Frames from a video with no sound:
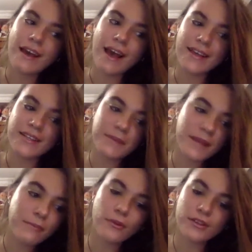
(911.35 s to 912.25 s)
as
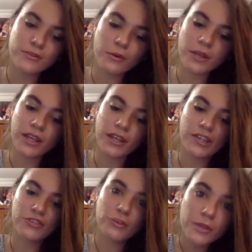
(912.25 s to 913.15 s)
people, as what we can
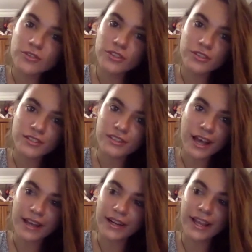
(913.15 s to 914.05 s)
contribute to
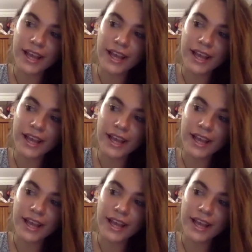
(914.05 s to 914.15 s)
society.